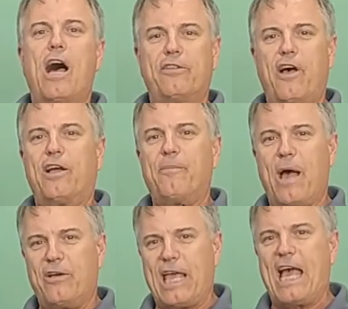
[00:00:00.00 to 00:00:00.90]
I'll talk
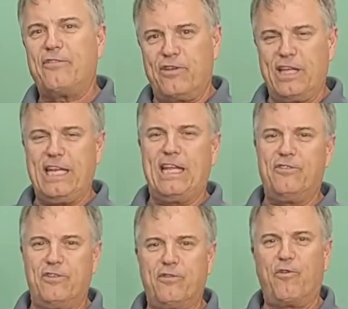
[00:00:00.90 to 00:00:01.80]
about gasoline
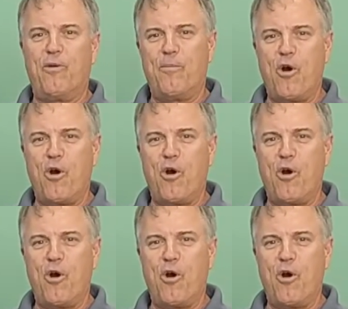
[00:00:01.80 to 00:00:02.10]
engines for a